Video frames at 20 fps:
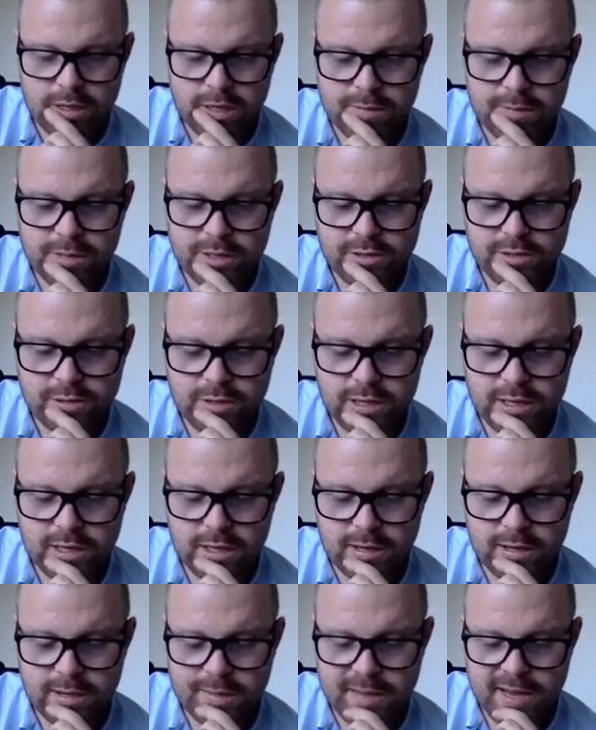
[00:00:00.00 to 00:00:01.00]
going to be doing,
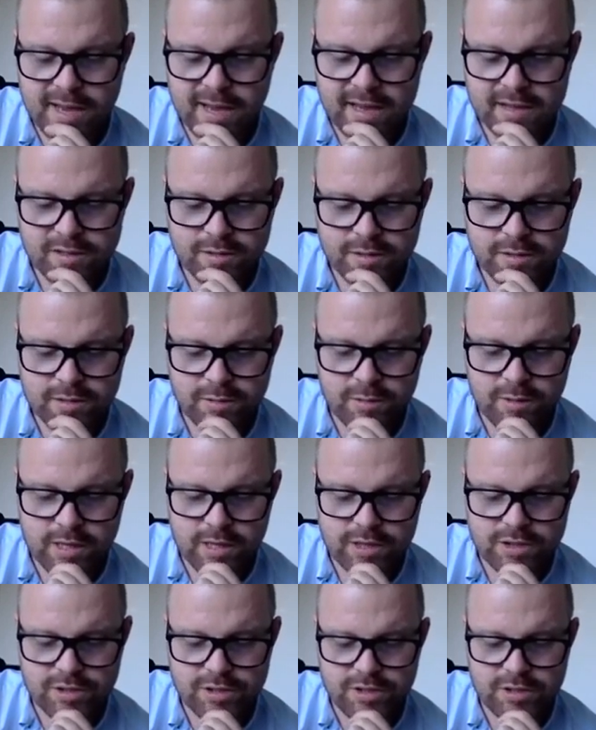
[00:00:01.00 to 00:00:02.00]
I'm going to be answering some
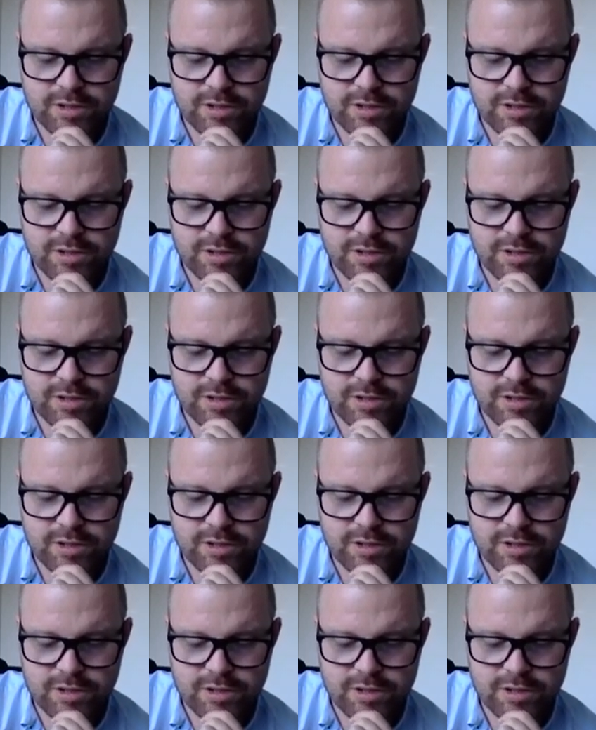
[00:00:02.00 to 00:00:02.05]
questions.